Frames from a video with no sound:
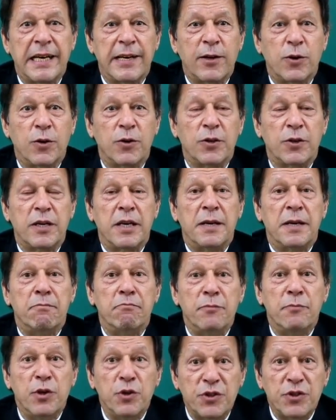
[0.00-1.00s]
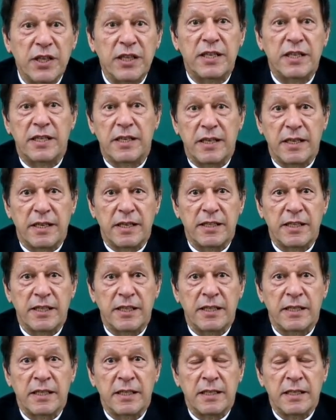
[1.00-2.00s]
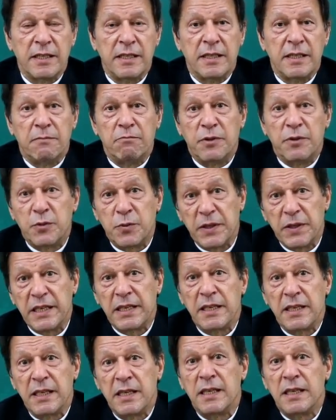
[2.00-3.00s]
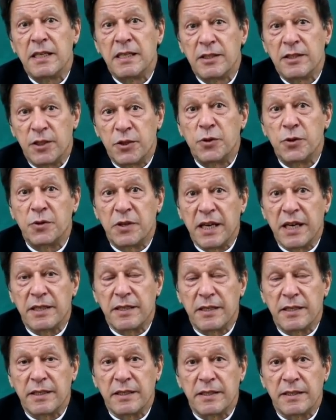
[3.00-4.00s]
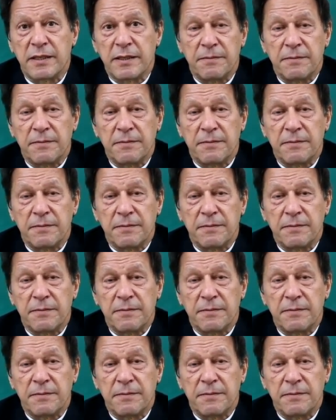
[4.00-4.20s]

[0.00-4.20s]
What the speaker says: erode mutual deterrence between the two countries.